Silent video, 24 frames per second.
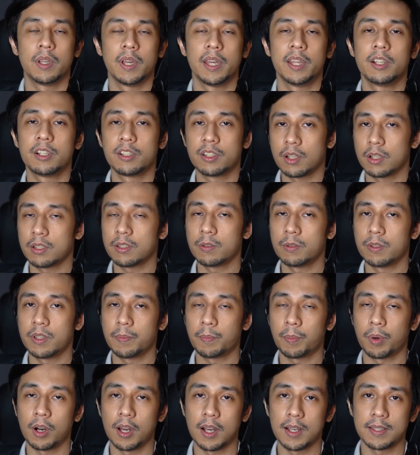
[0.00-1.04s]
And there's also
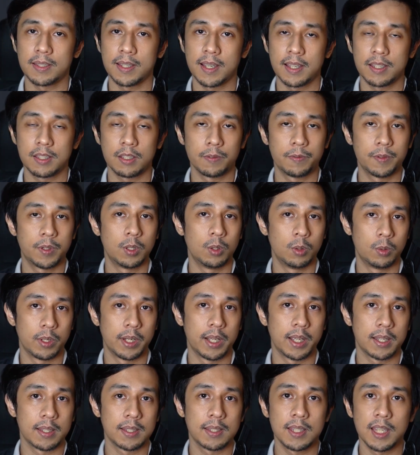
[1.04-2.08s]
the process of
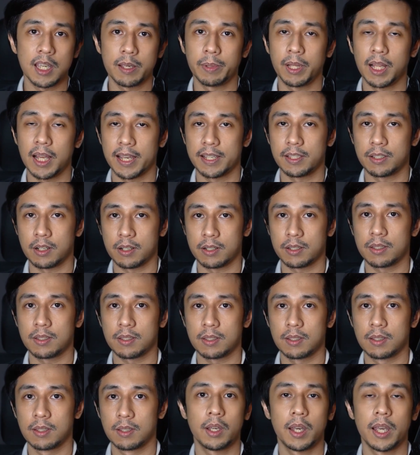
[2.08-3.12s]
tuning
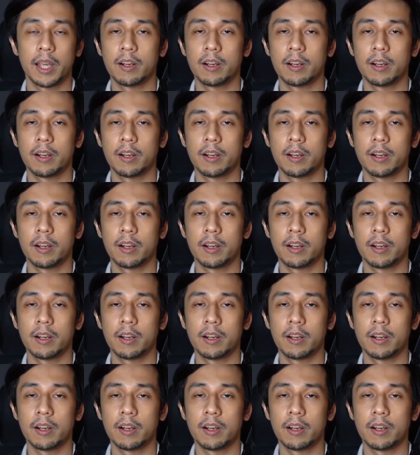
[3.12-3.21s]
stabilizers.